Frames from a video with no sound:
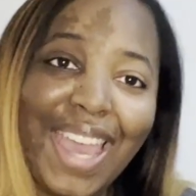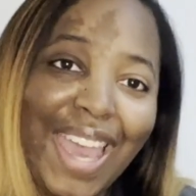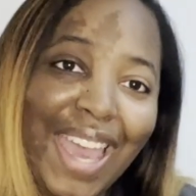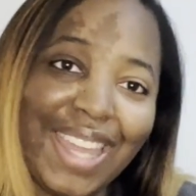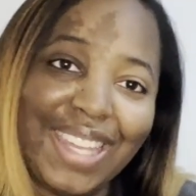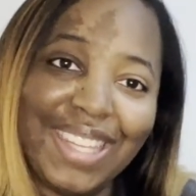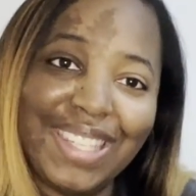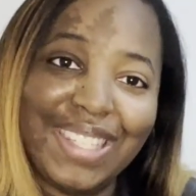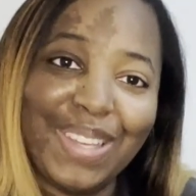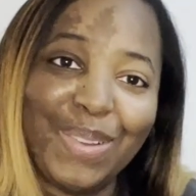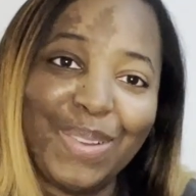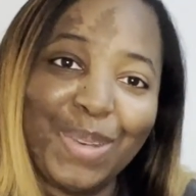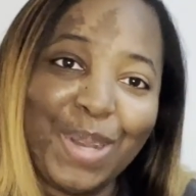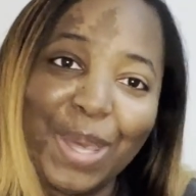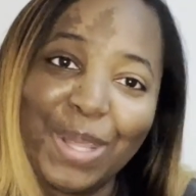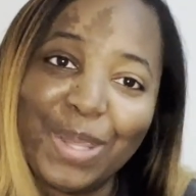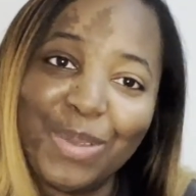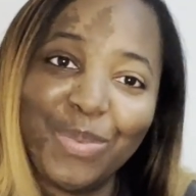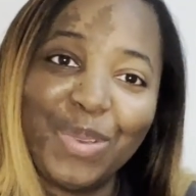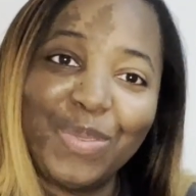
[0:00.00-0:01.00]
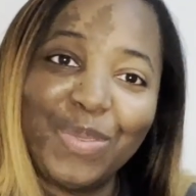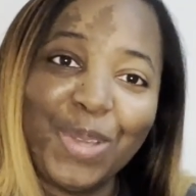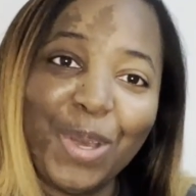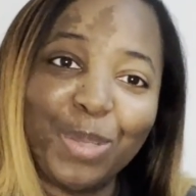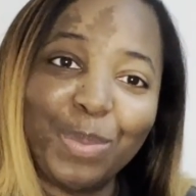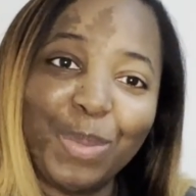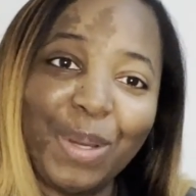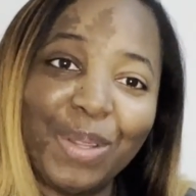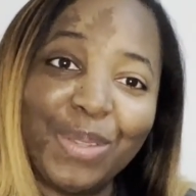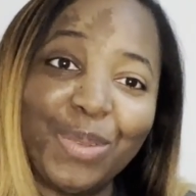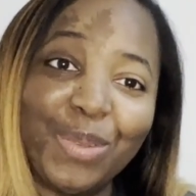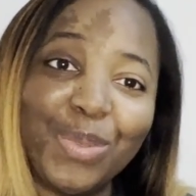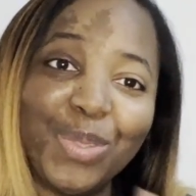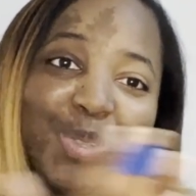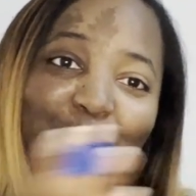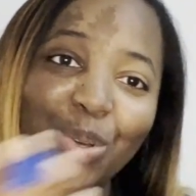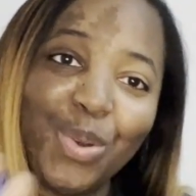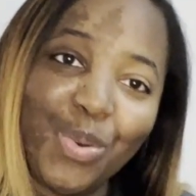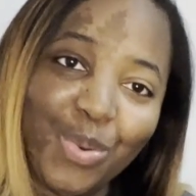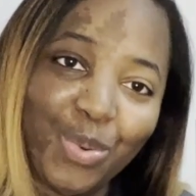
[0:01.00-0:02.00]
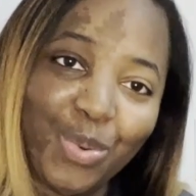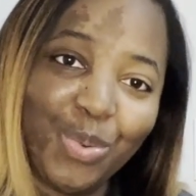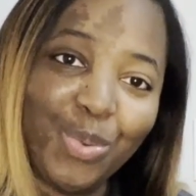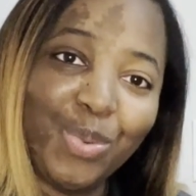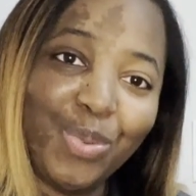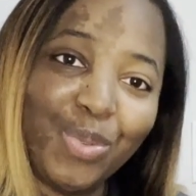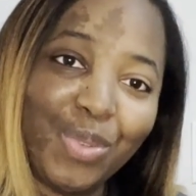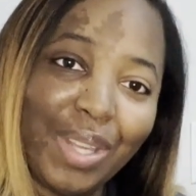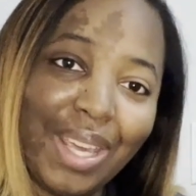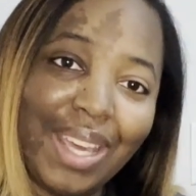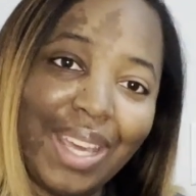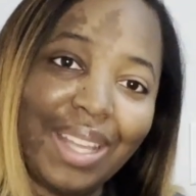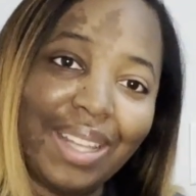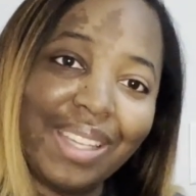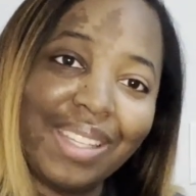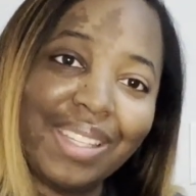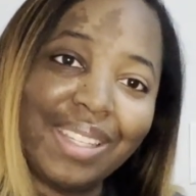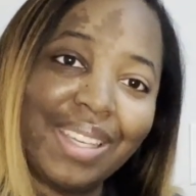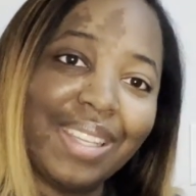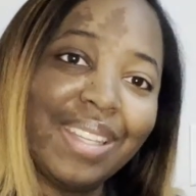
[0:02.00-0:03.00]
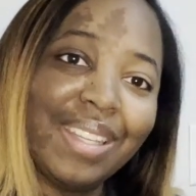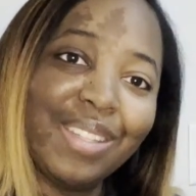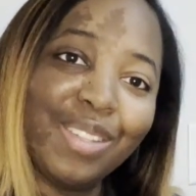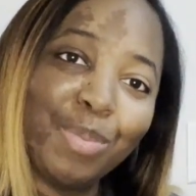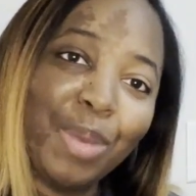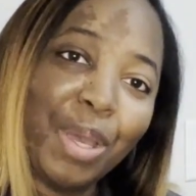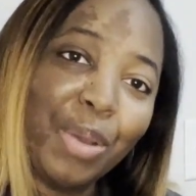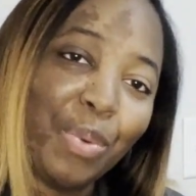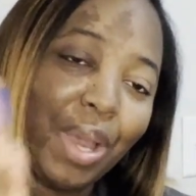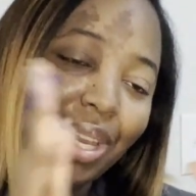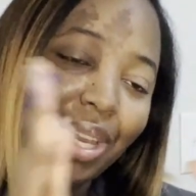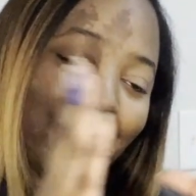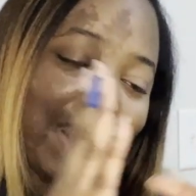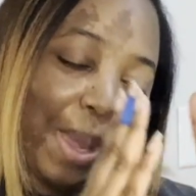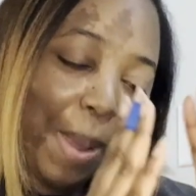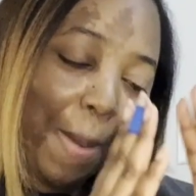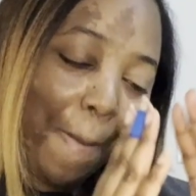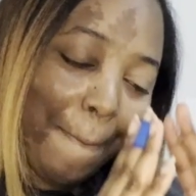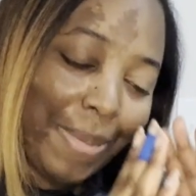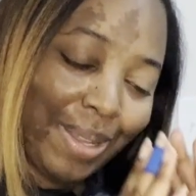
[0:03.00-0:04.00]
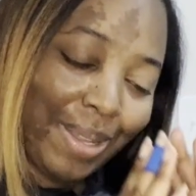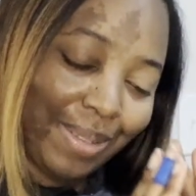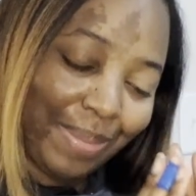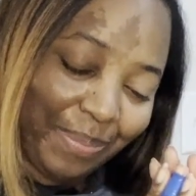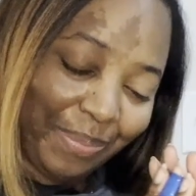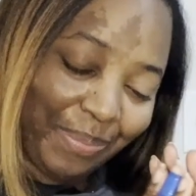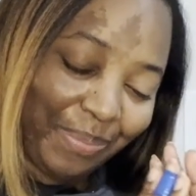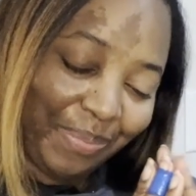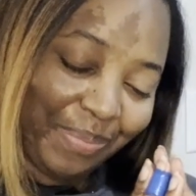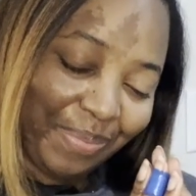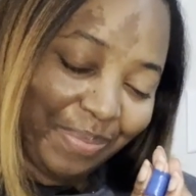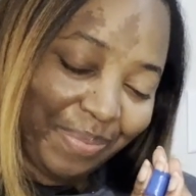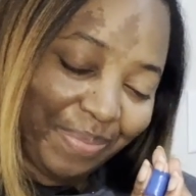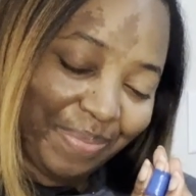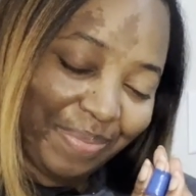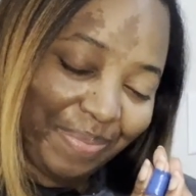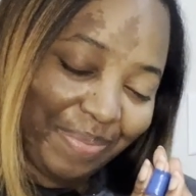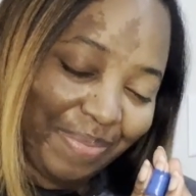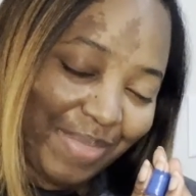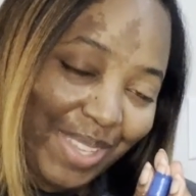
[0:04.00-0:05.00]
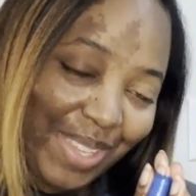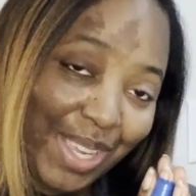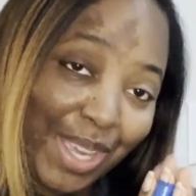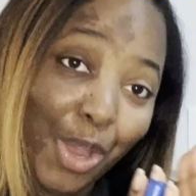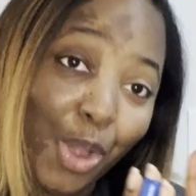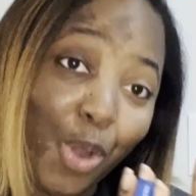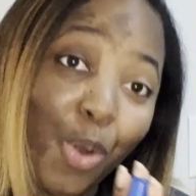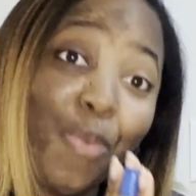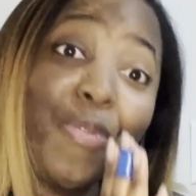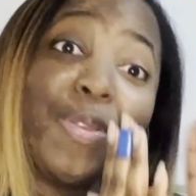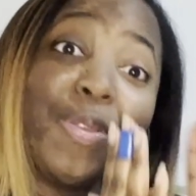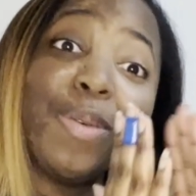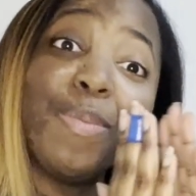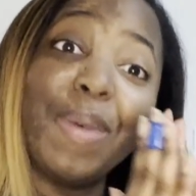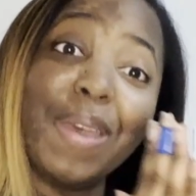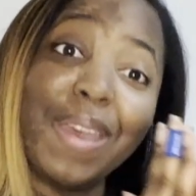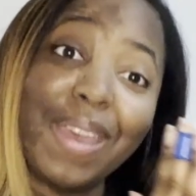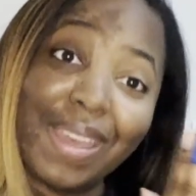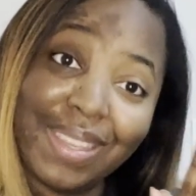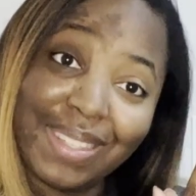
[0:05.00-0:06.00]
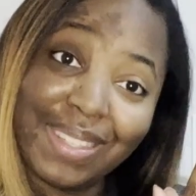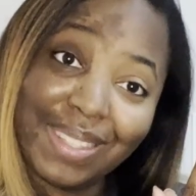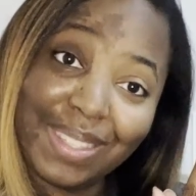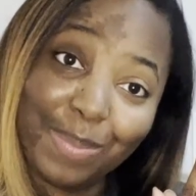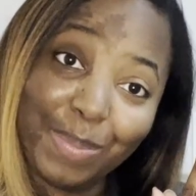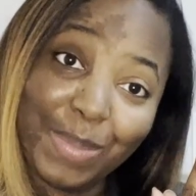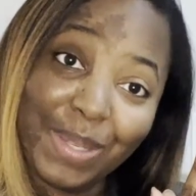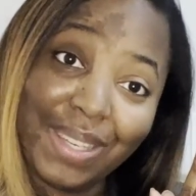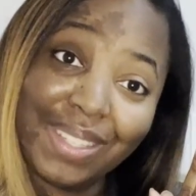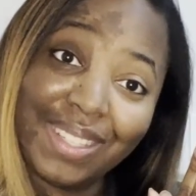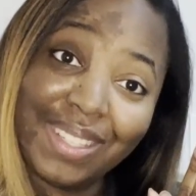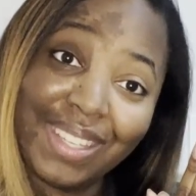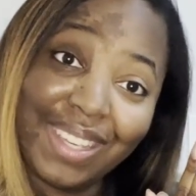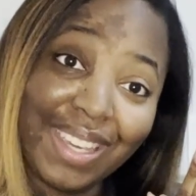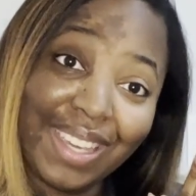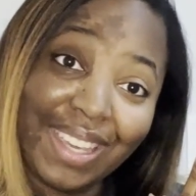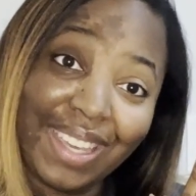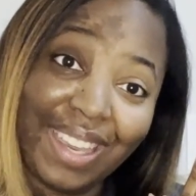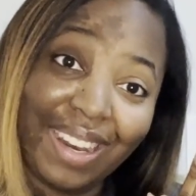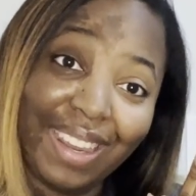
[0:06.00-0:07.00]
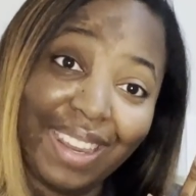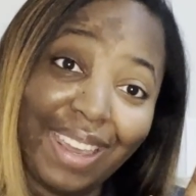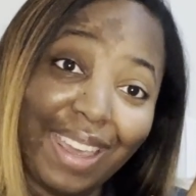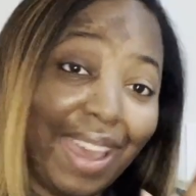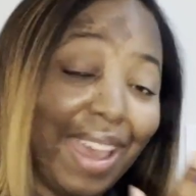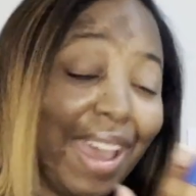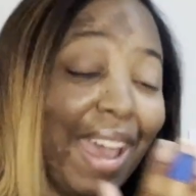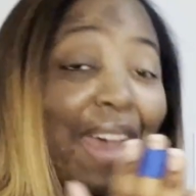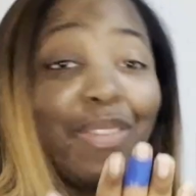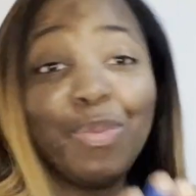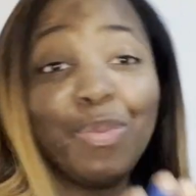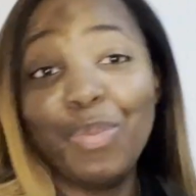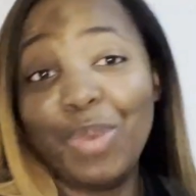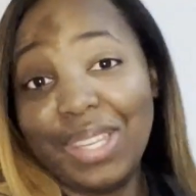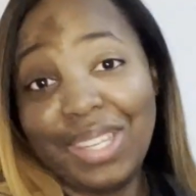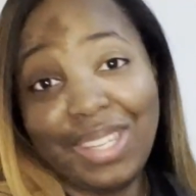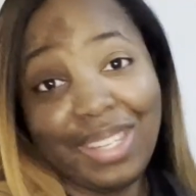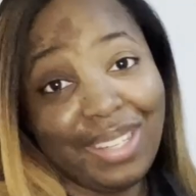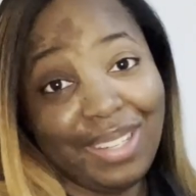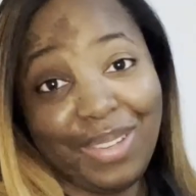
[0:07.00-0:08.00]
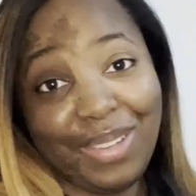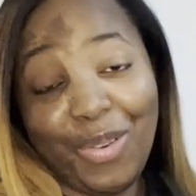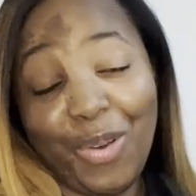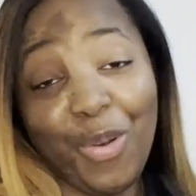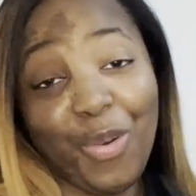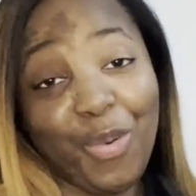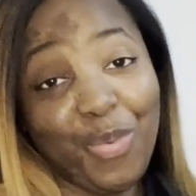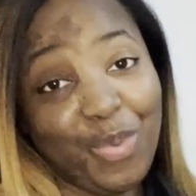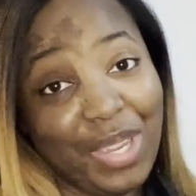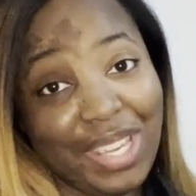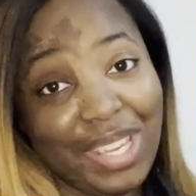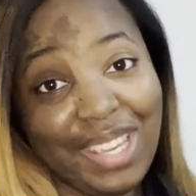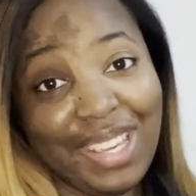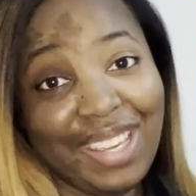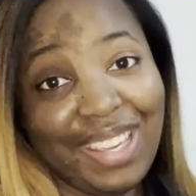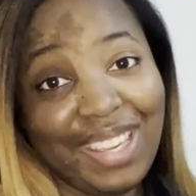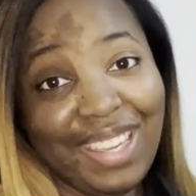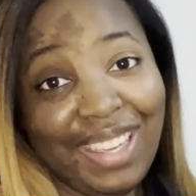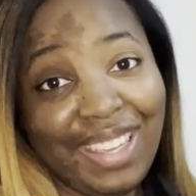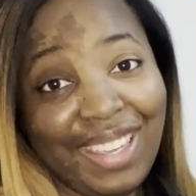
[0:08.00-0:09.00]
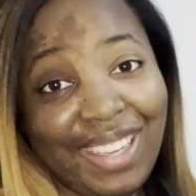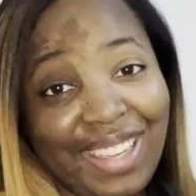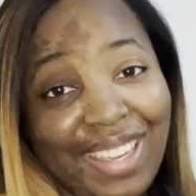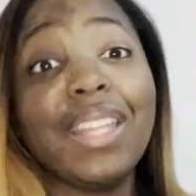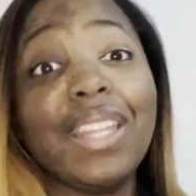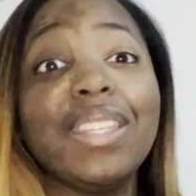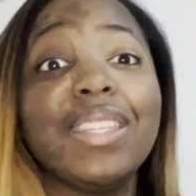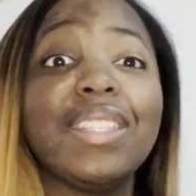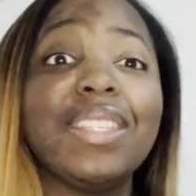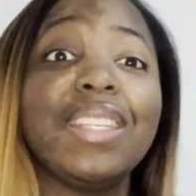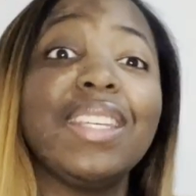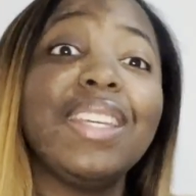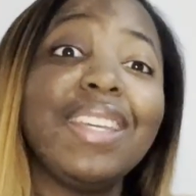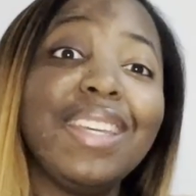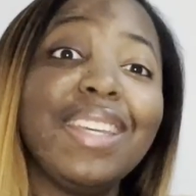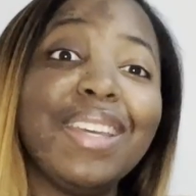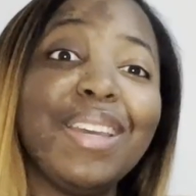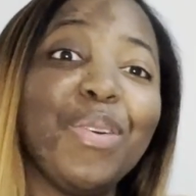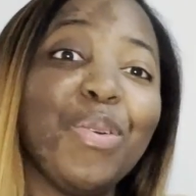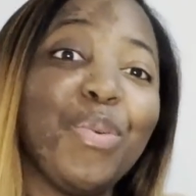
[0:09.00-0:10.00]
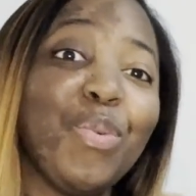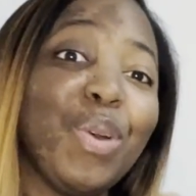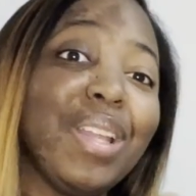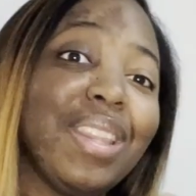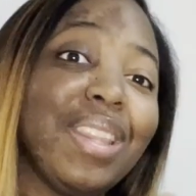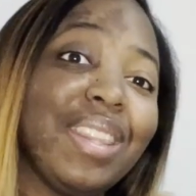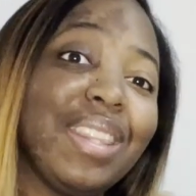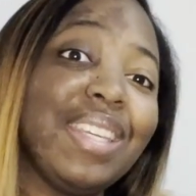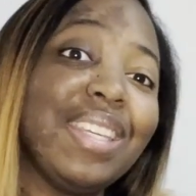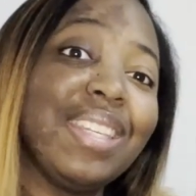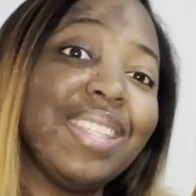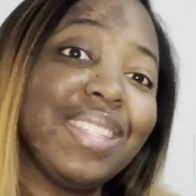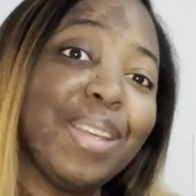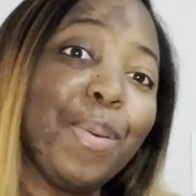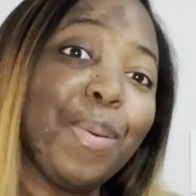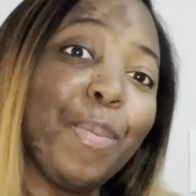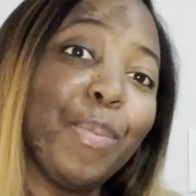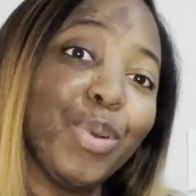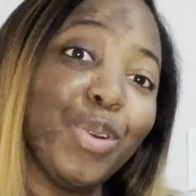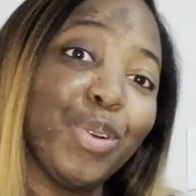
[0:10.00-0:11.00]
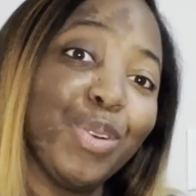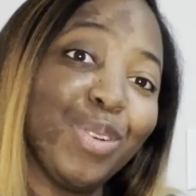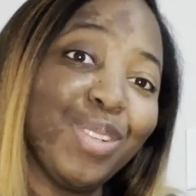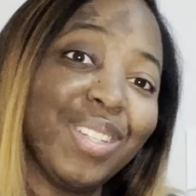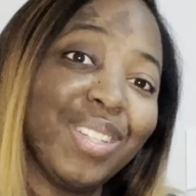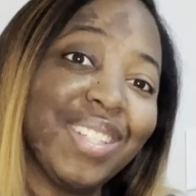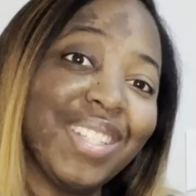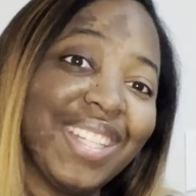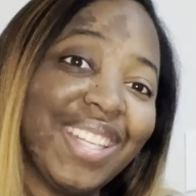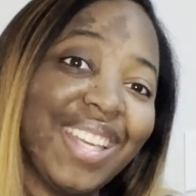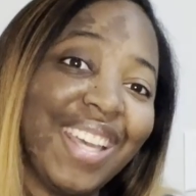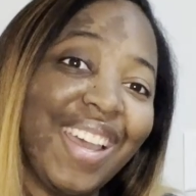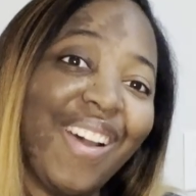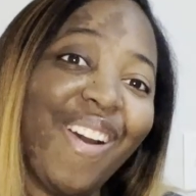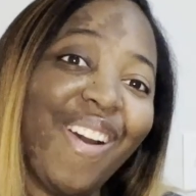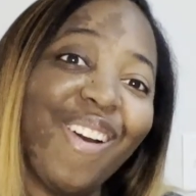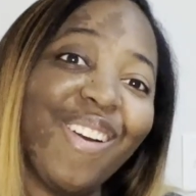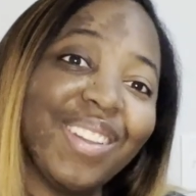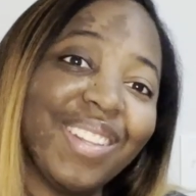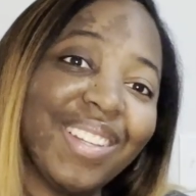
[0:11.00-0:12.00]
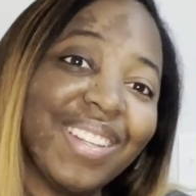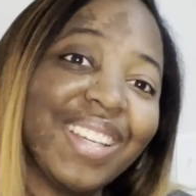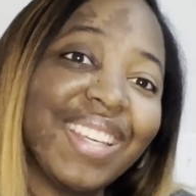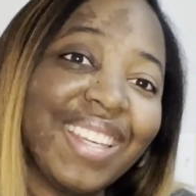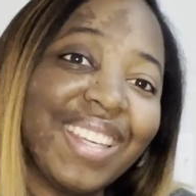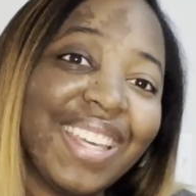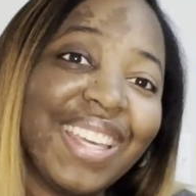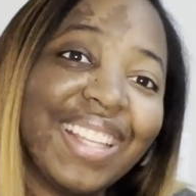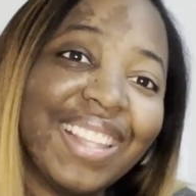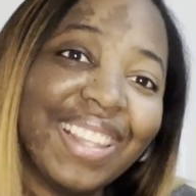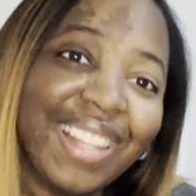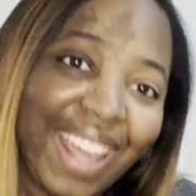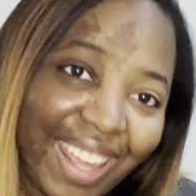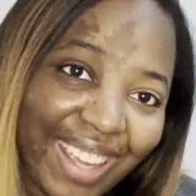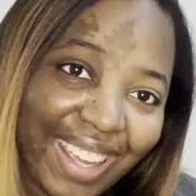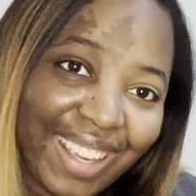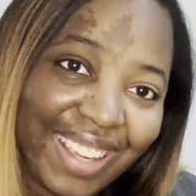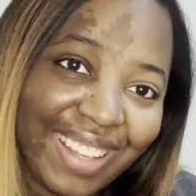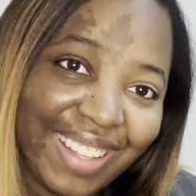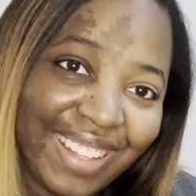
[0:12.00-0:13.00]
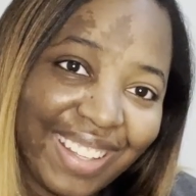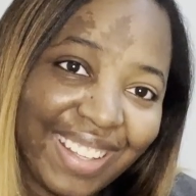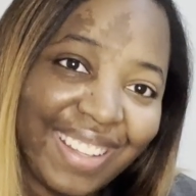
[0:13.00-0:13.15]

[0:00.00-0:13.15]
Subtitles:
So now that we've talked about those goals, let's get into my YNAB. Hope for the best, because again, I haven't been in it all week. Let's see what these numbers are looking like.